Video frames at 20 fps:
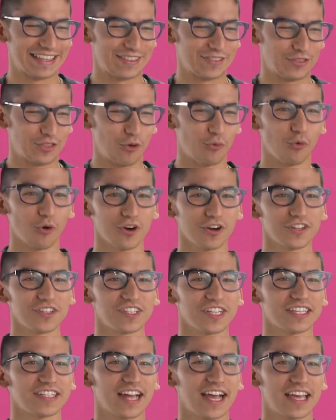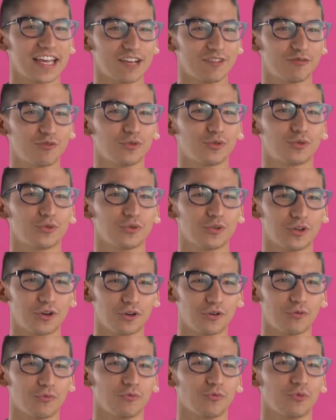The words Ignite el
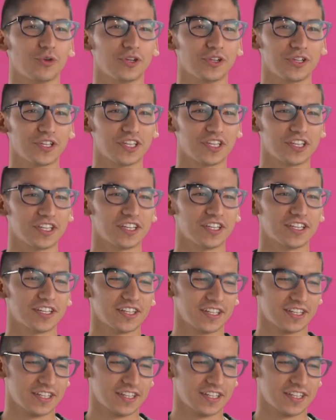Futuro really,